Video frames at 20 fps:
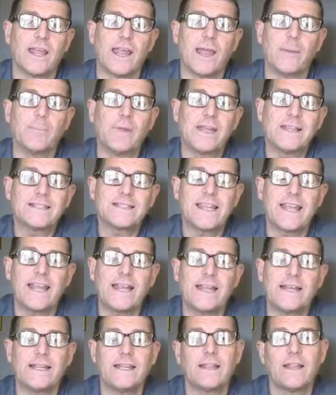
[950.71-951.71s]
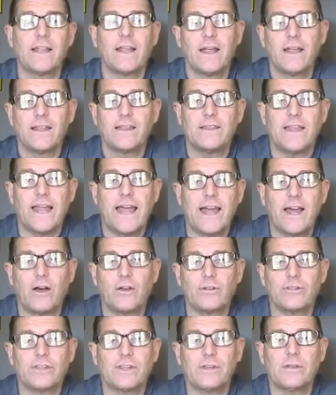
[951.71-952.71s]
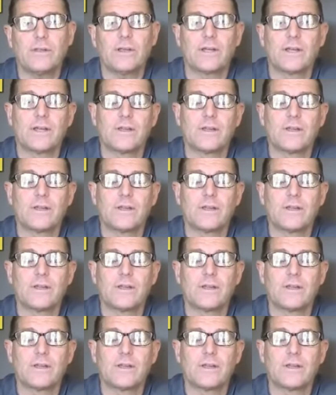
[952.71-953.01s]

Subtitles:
in maintaining the healthy